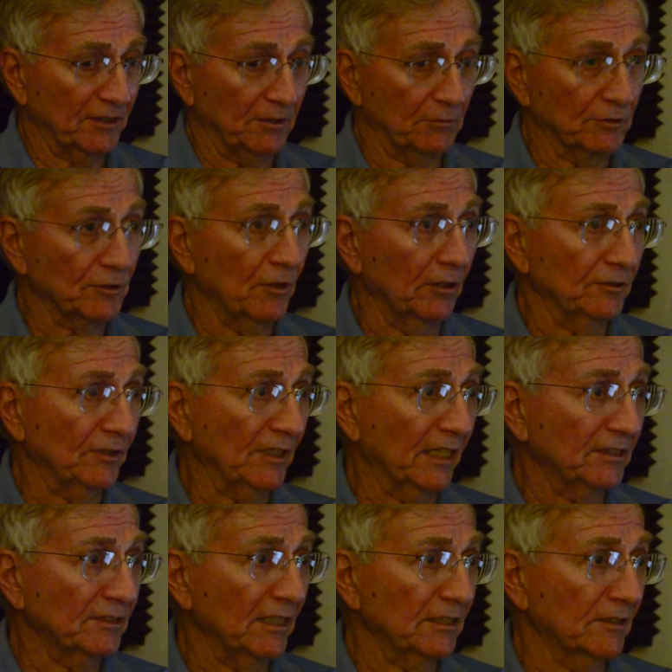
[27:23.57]
It was called the United
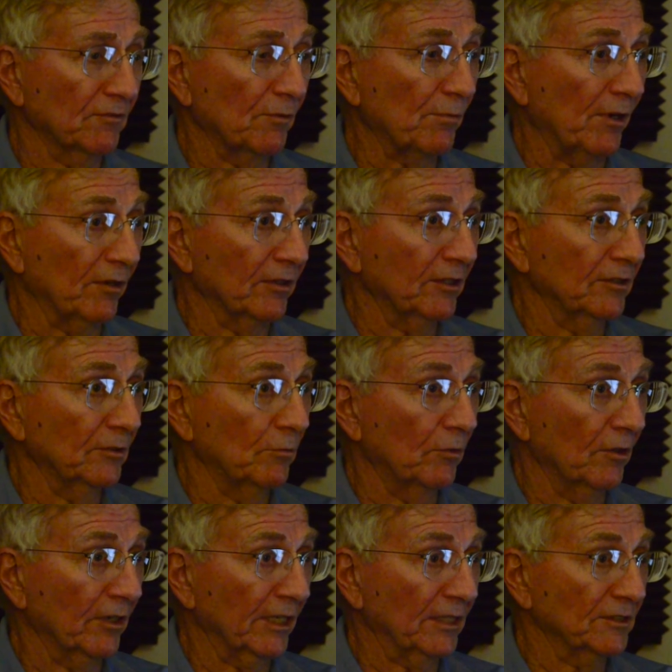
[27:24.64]
States of America in the
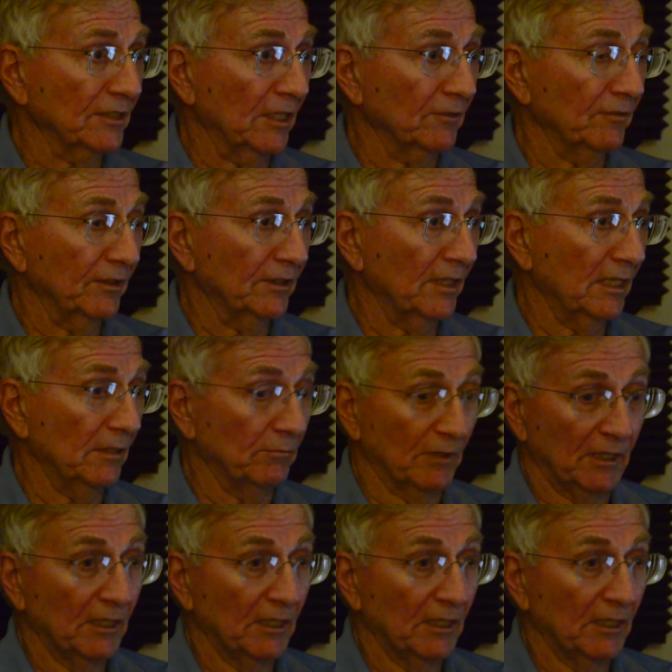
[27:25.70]
war against South Vietnam.